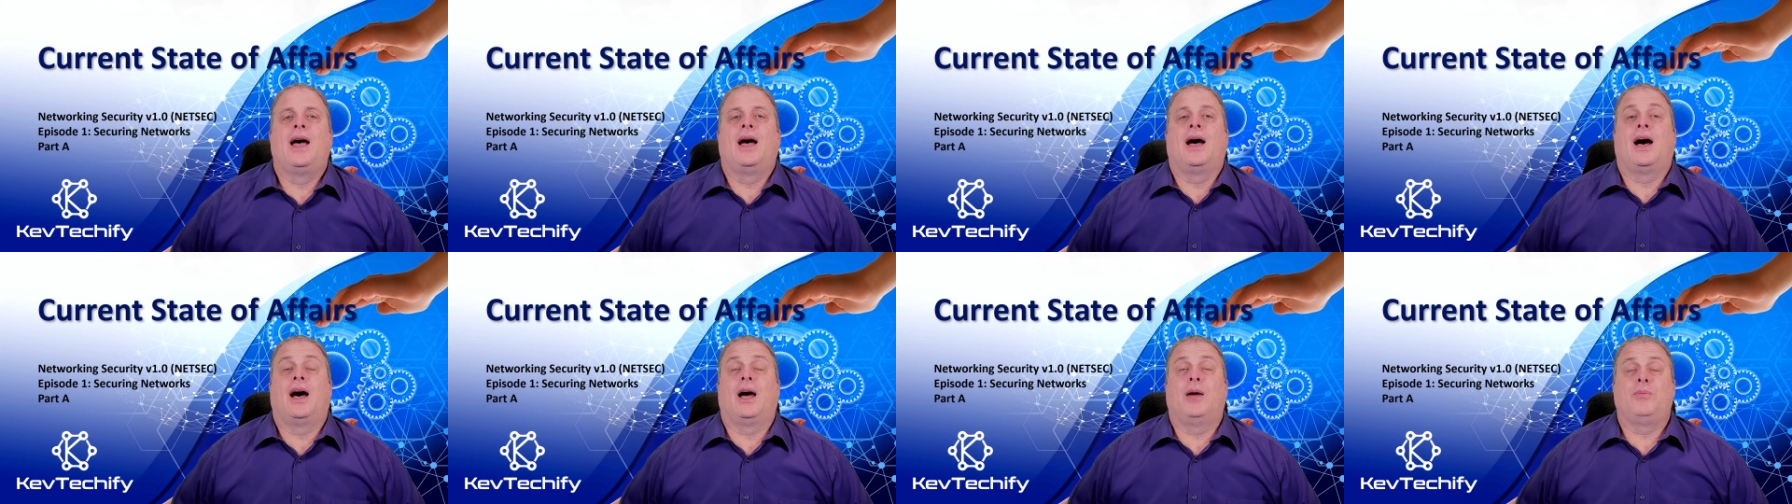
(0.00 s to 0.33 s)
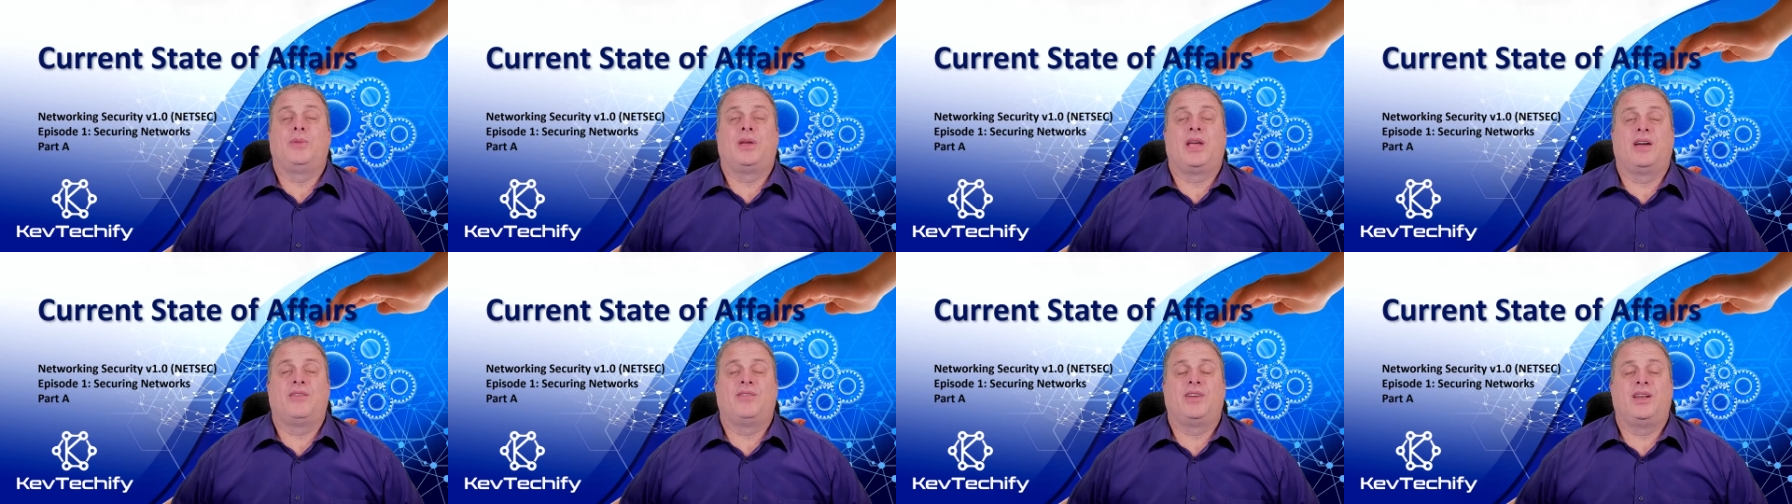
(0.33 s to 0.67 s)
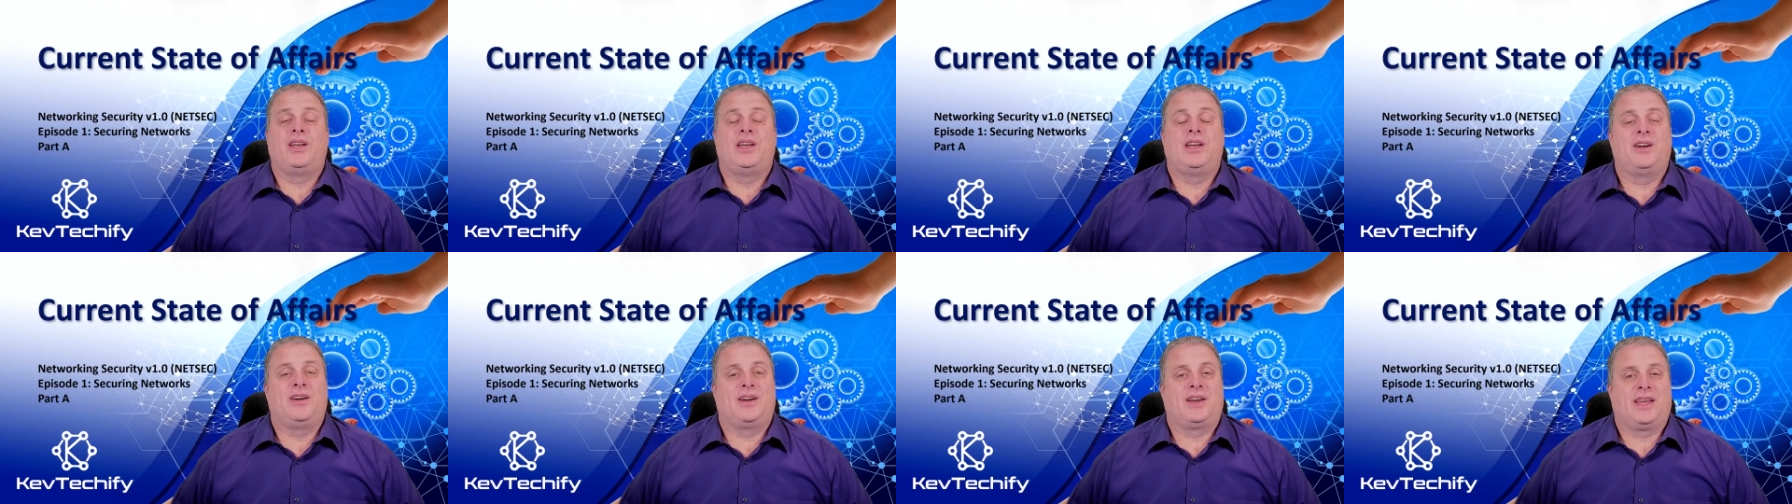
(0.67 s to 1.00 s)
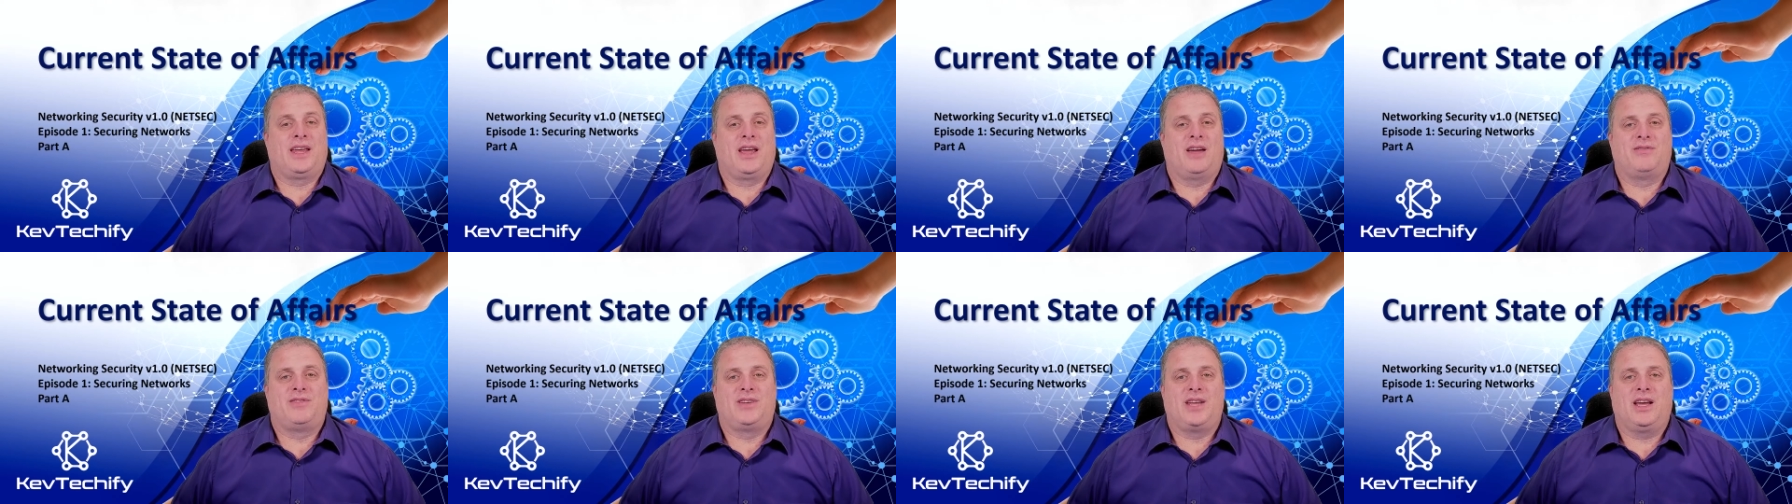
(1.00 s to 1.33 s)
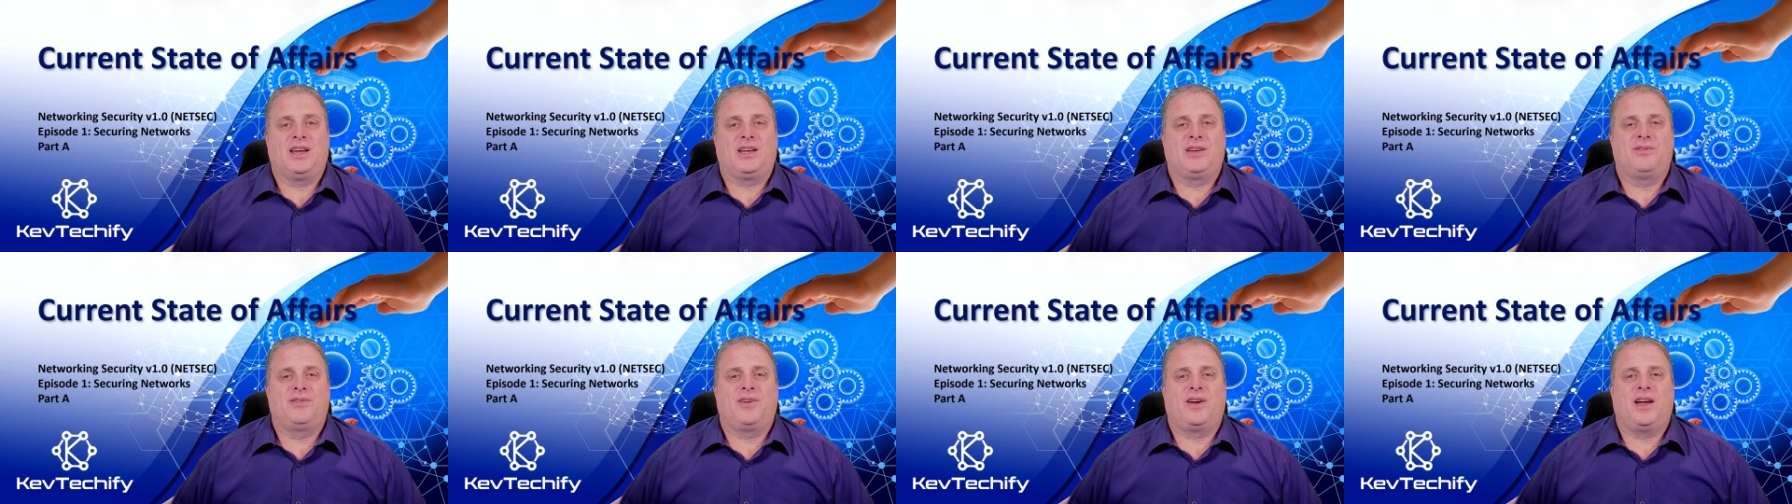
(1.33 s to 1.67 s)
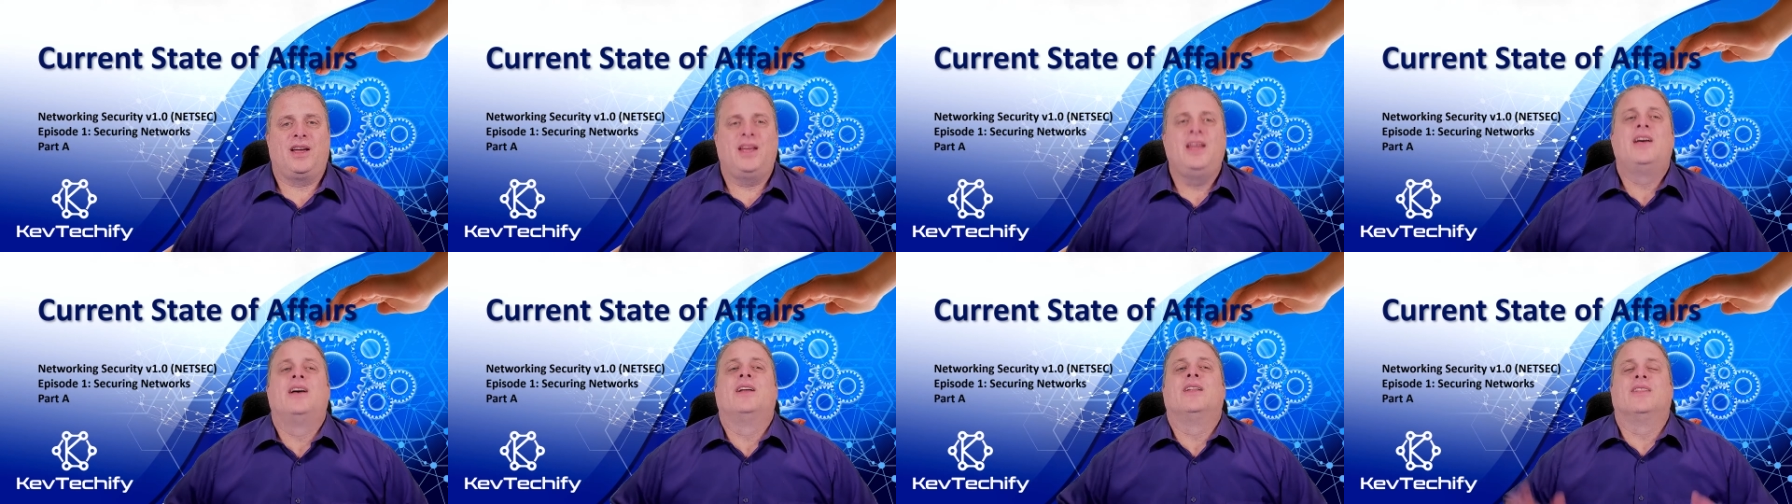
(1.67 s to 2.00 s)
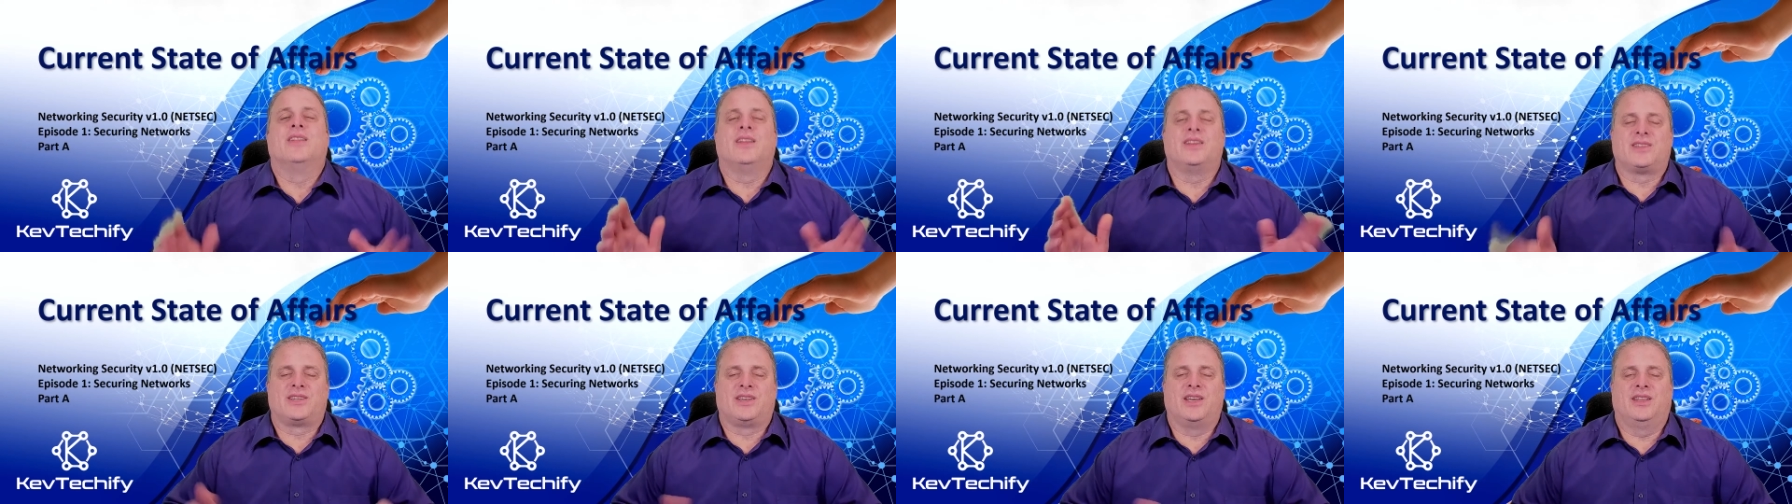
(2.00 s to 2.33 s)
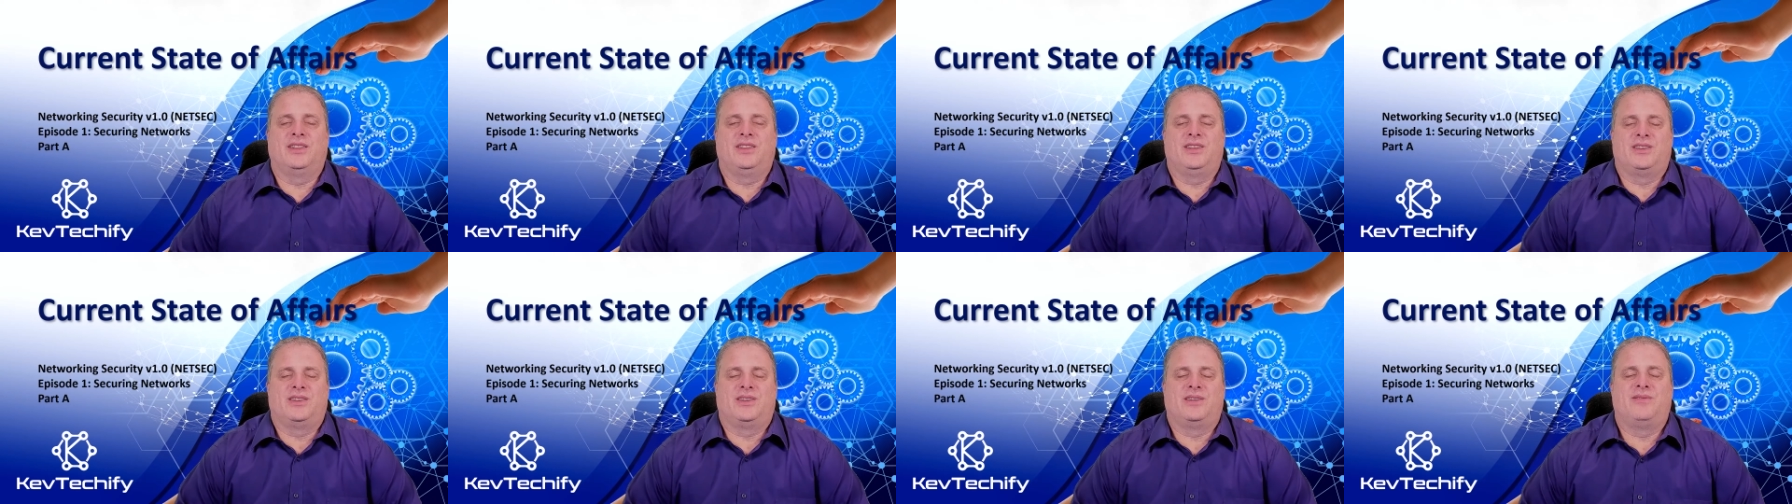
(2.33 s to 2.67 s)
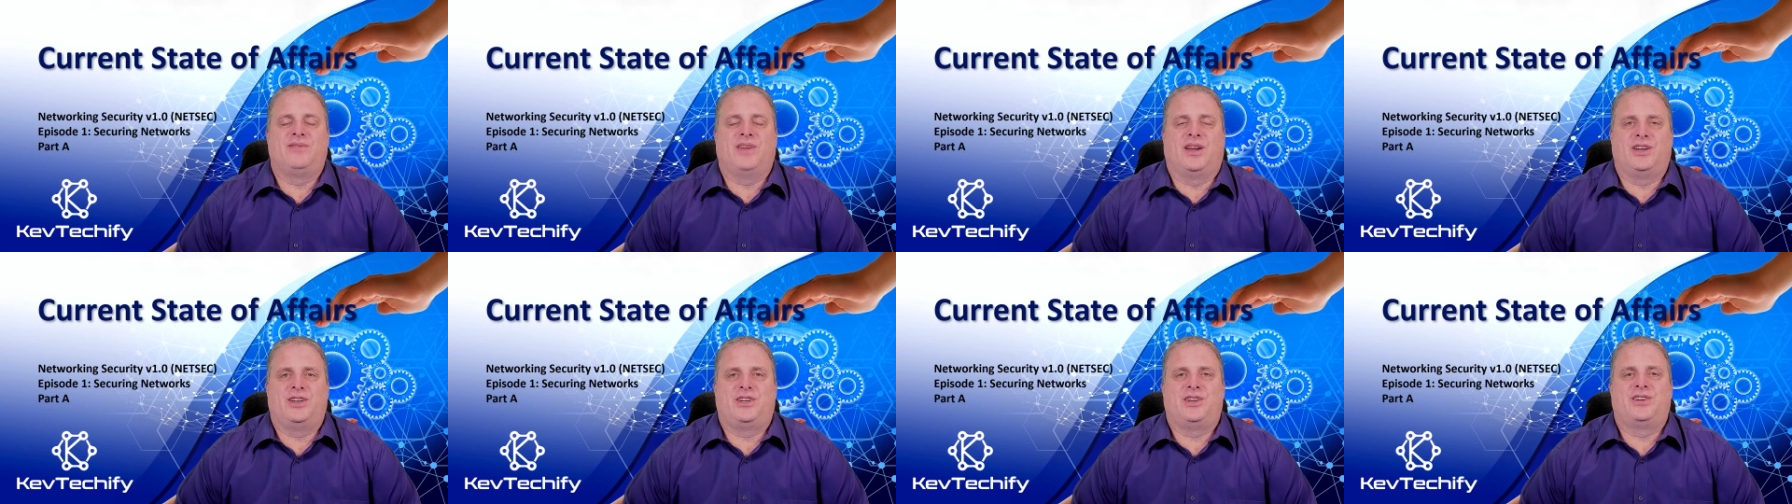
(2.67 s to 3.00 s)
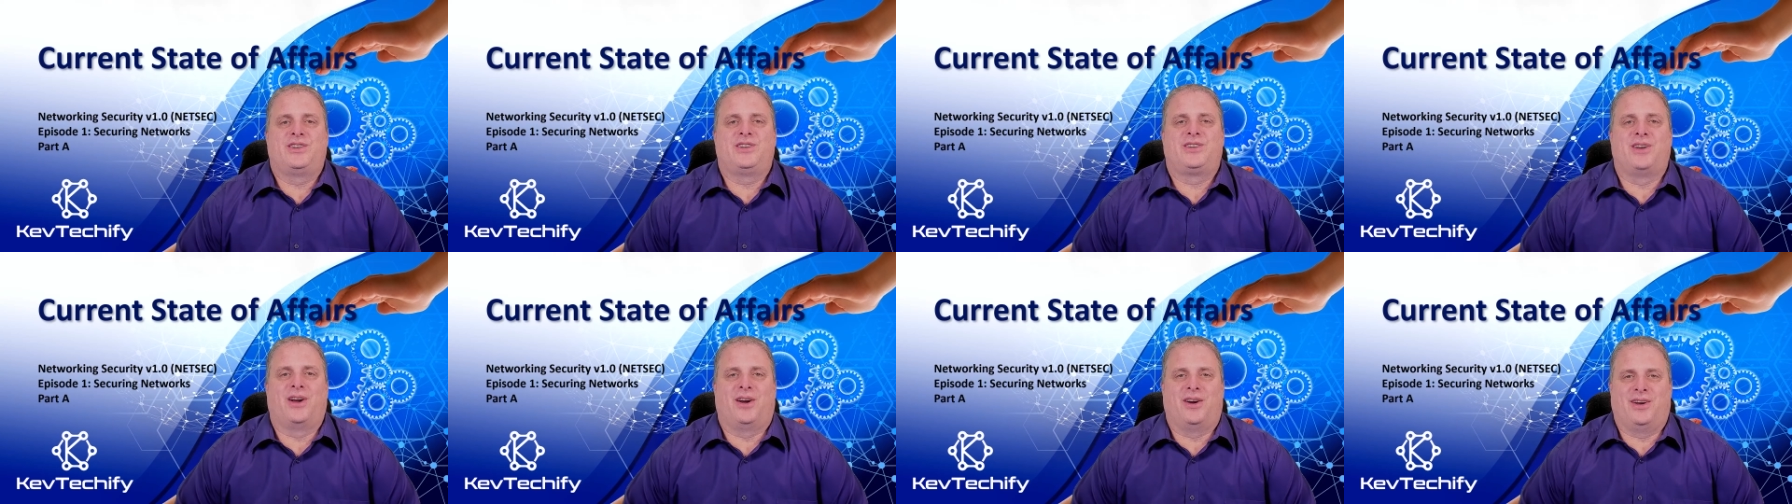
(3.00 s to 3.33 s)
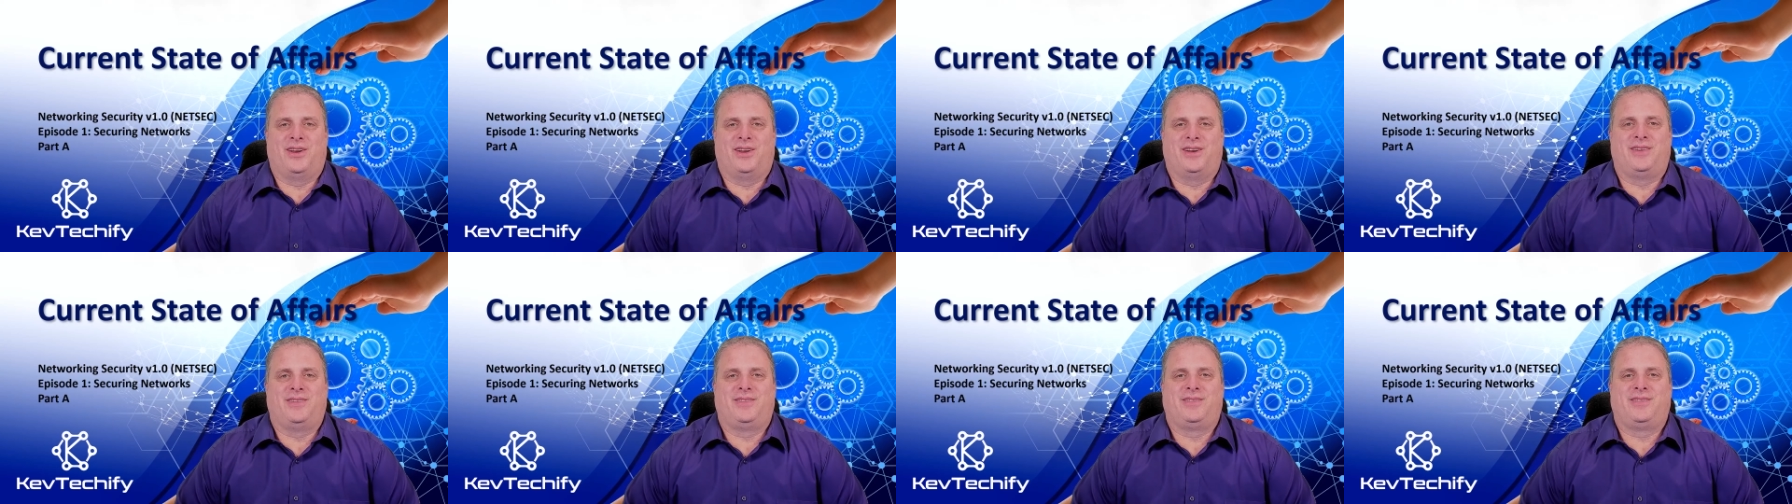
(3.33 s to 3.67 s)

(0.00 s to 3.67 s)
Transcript: I'm Kevin here at Kev Techify. Let's get this adventure started.